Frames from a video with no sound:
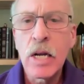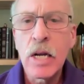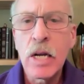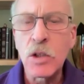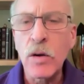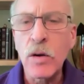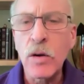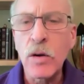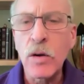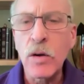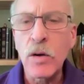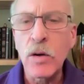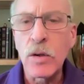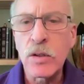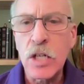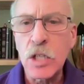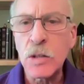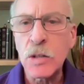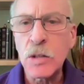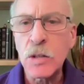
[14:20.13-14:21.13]
And so I
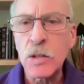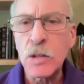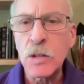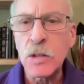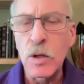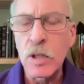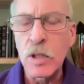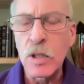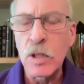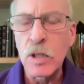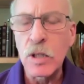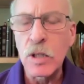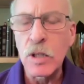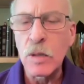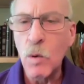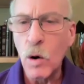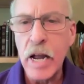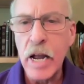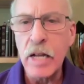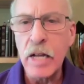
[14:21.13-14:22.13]
couldn't digest food, and
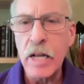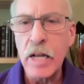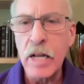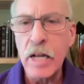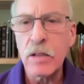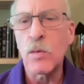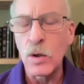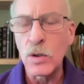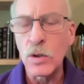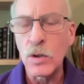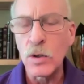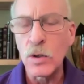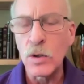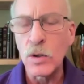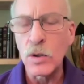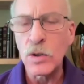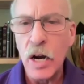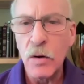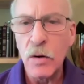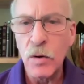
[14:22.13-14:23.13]
the more I ate, the
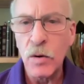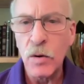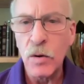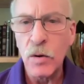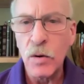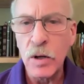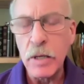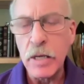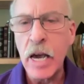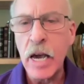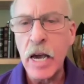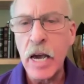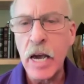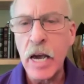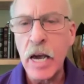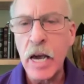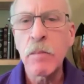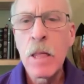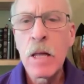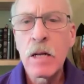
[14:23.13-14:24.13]
worse the diarrhea
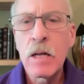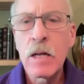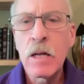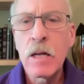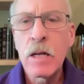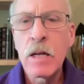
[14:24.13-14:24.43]
became.